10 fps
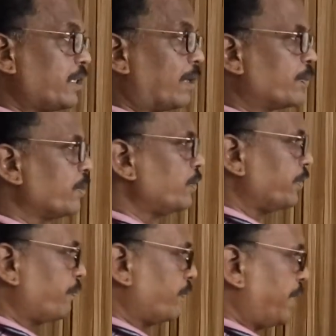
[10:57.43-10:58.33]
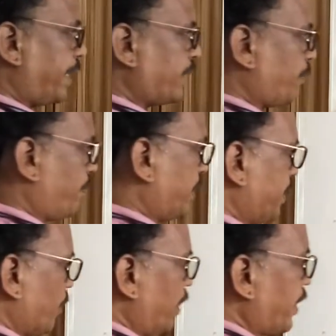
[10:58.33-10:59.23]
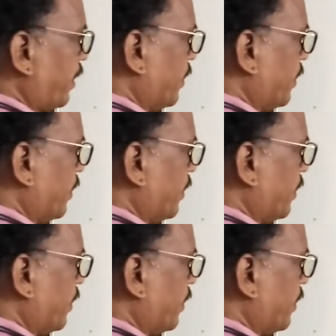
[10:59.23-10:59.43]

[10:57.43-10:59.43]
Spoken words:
up to that particular